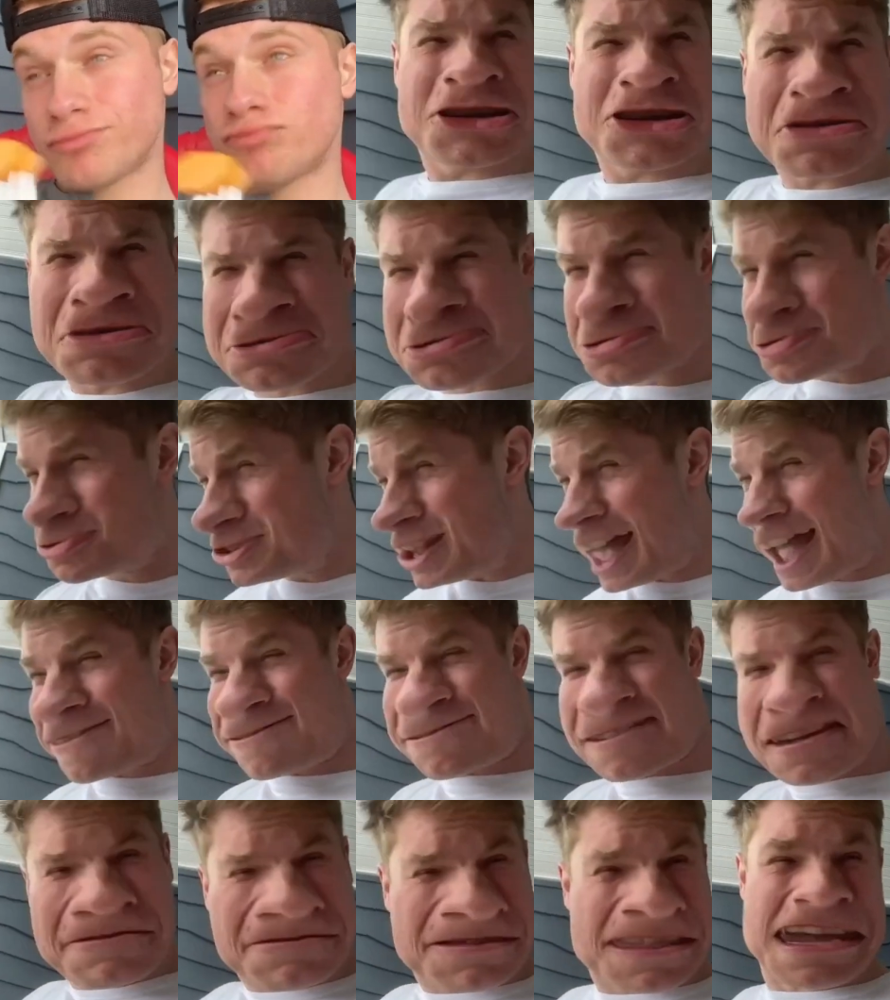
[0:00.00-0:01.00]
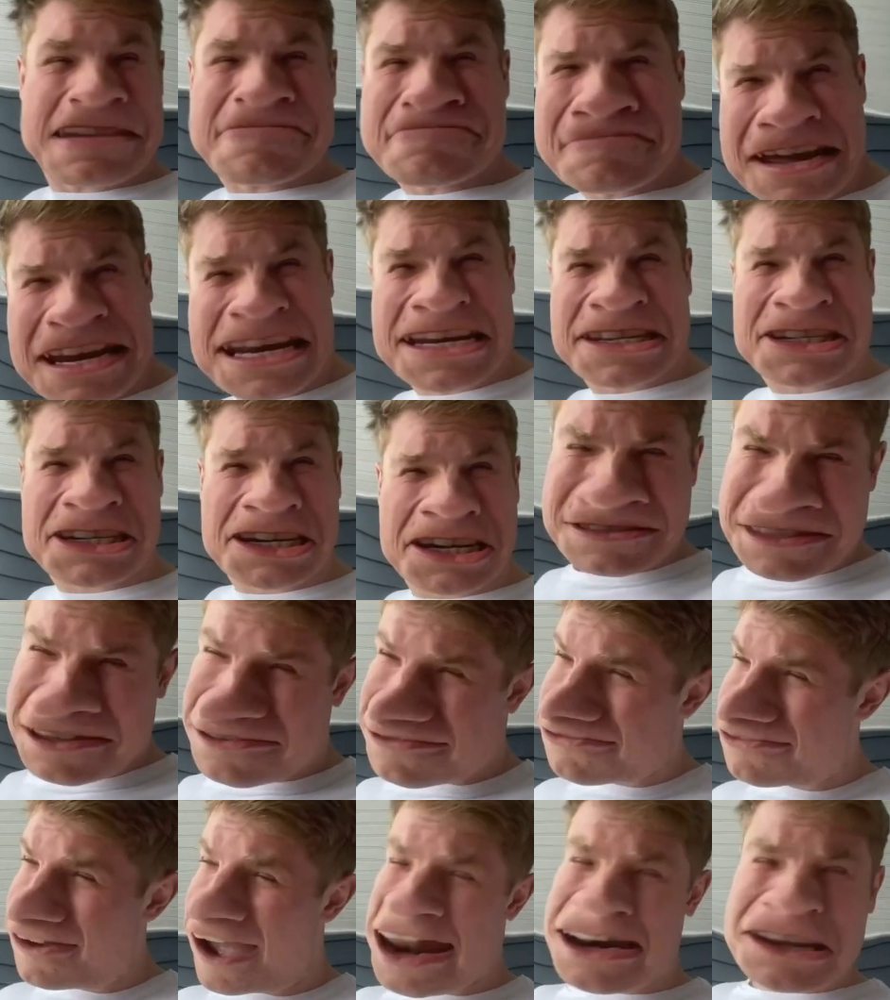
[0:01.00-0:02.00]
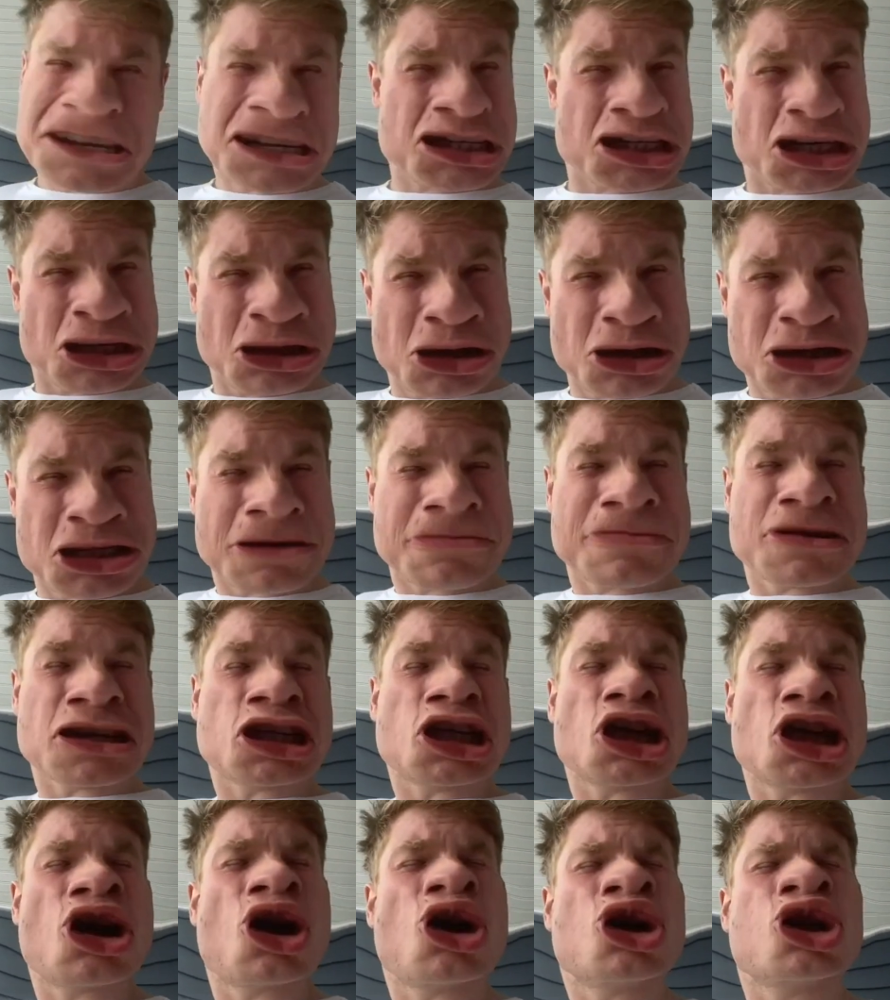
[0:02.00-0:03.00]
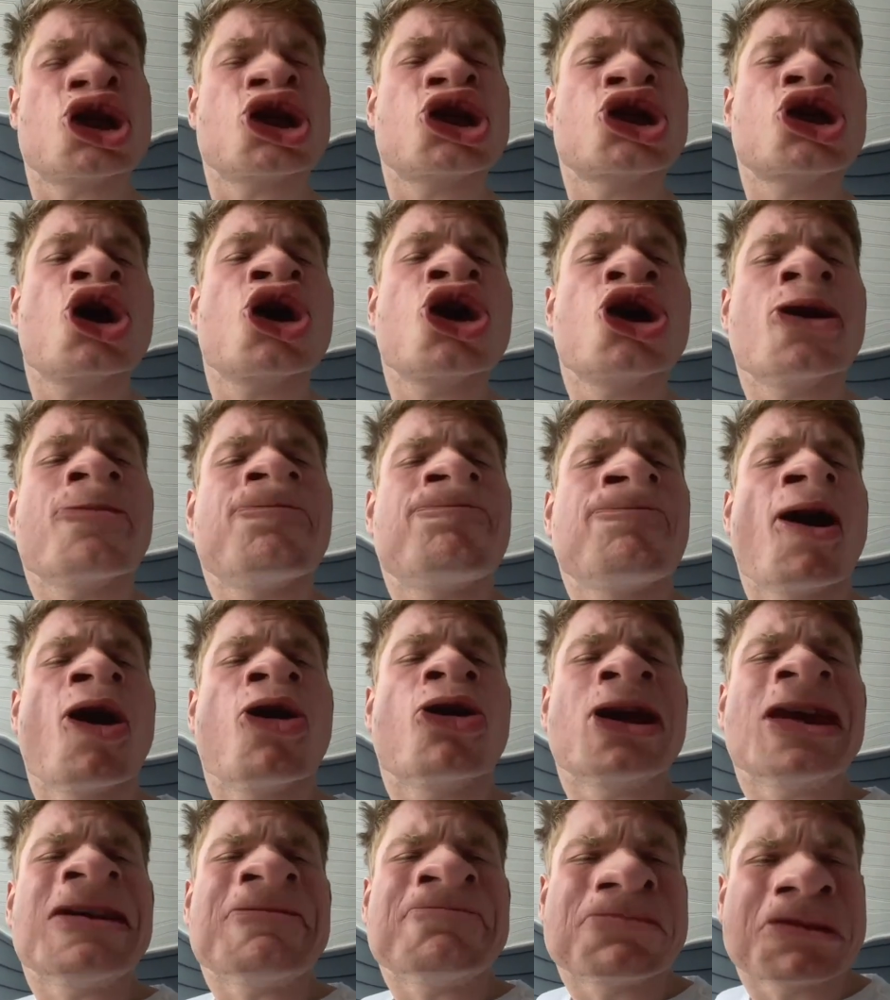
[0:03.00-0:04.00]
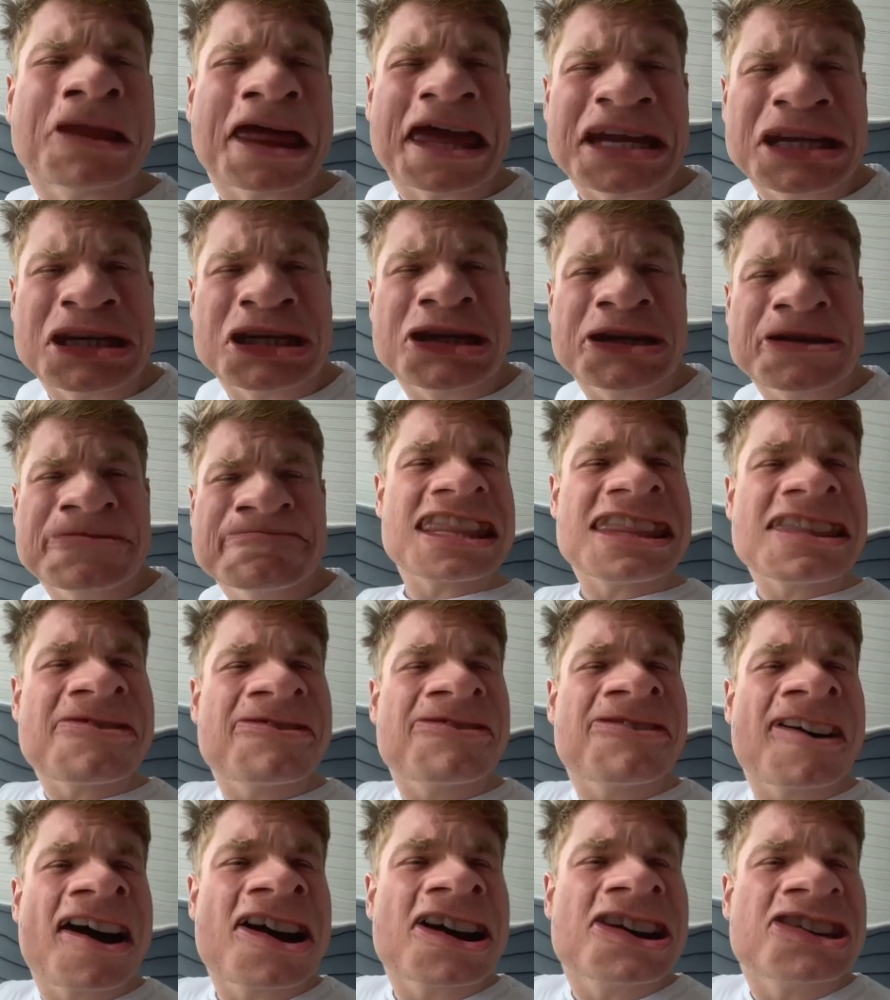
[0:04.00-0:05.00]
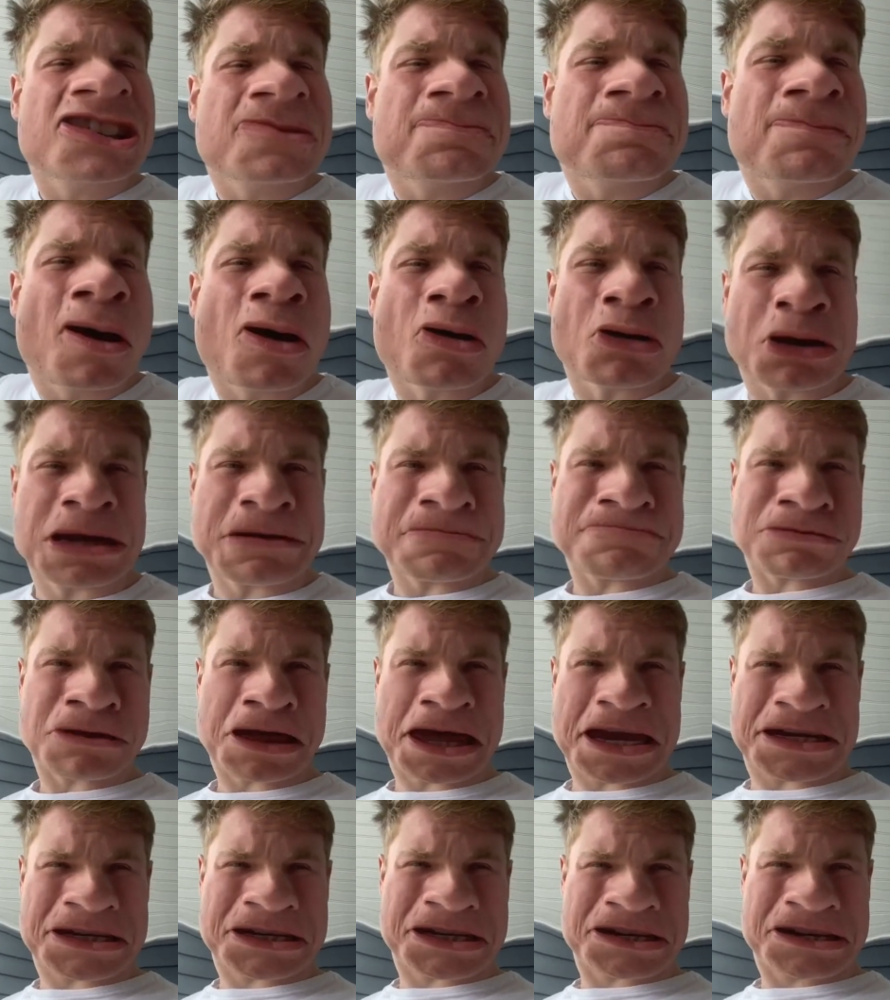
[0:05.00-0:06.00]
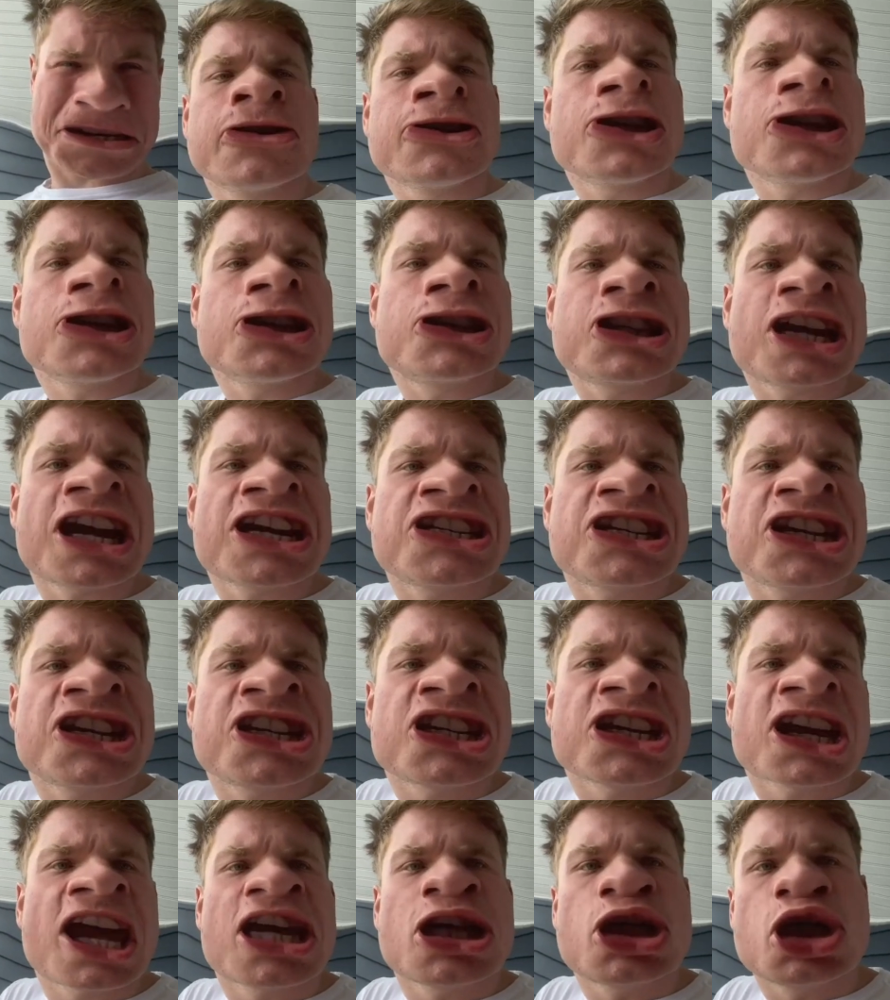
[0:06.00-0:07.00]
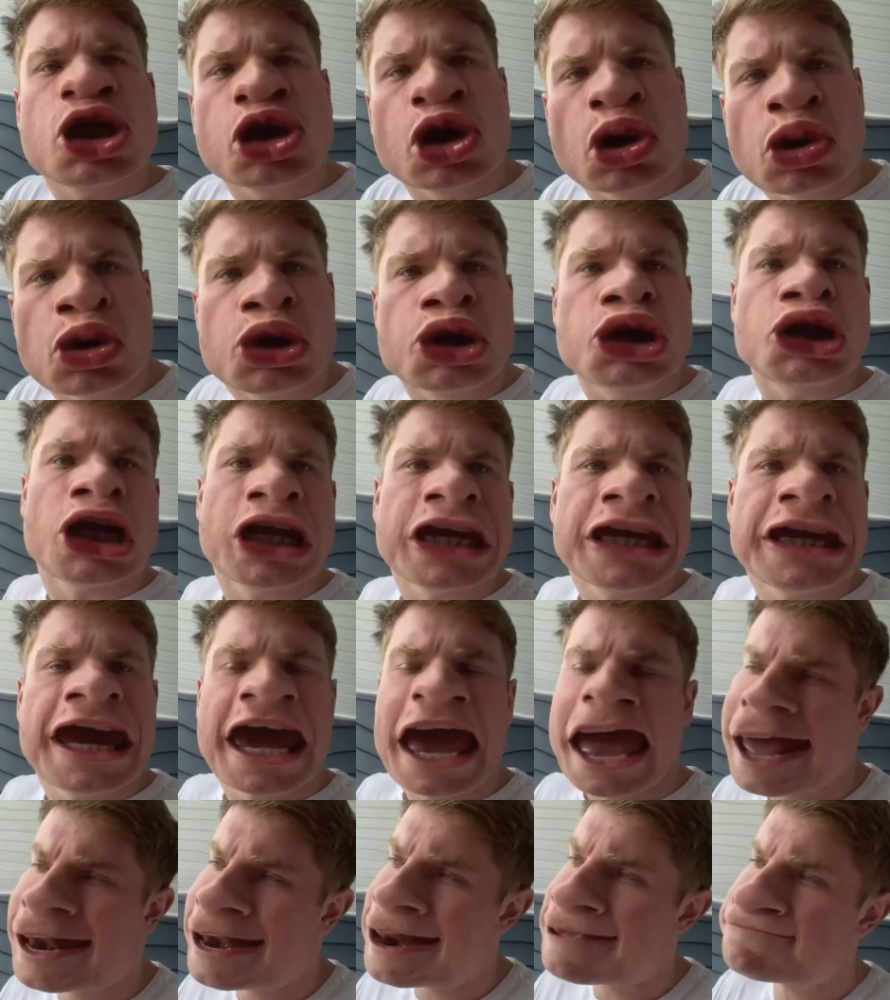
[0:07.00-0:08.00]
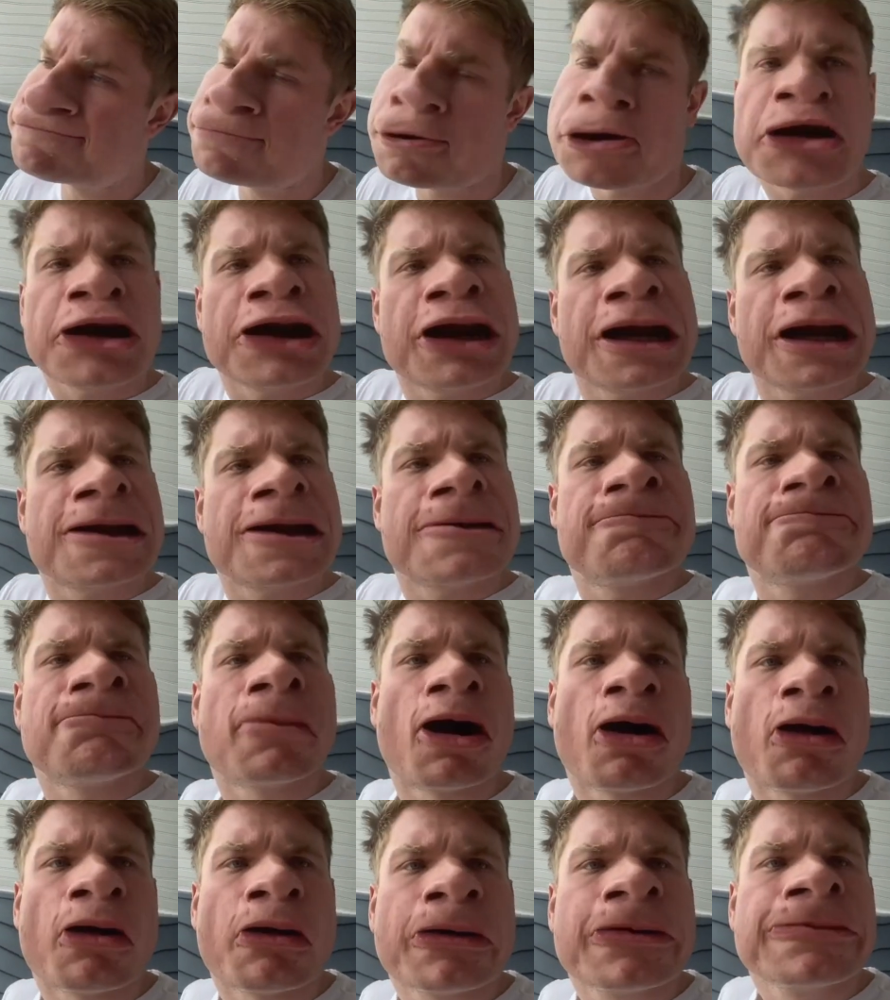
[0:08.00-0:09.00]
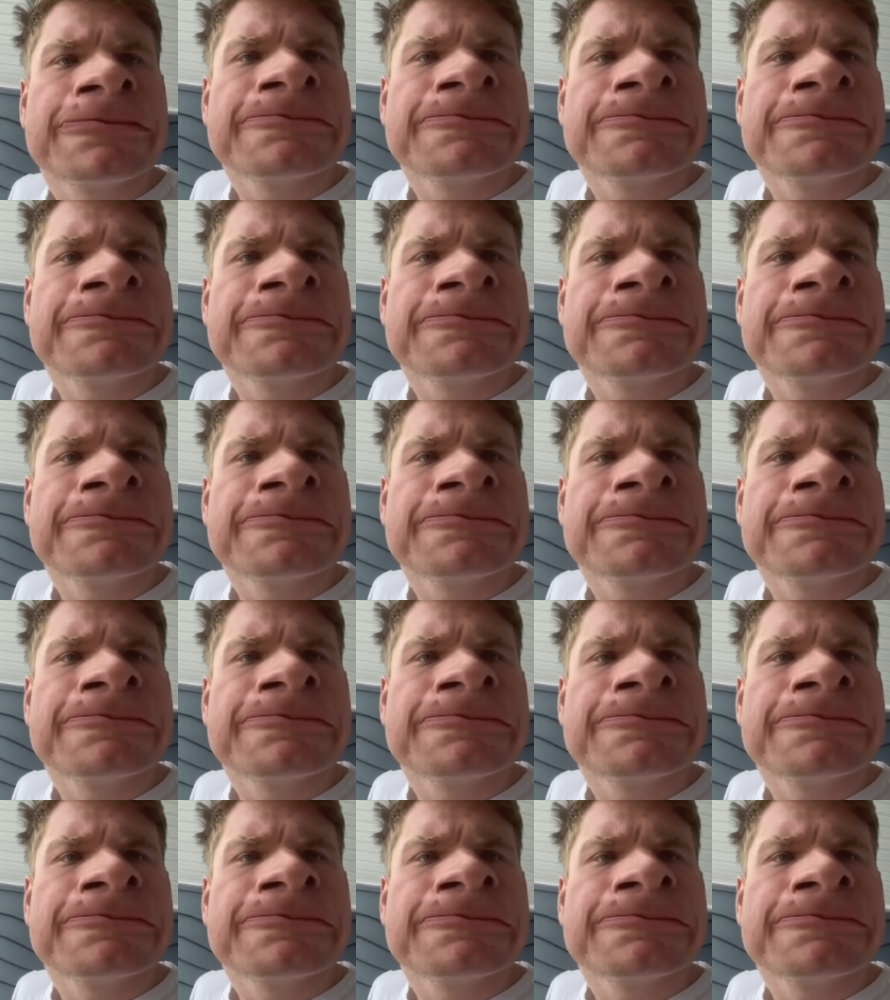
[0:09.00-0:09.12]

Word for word: So doing that 15 minutes. And finally she looks at me, she goes, let's go to the pokey place. What the fuck is a pokey place? She says it's like sushi and they put it in a bowl.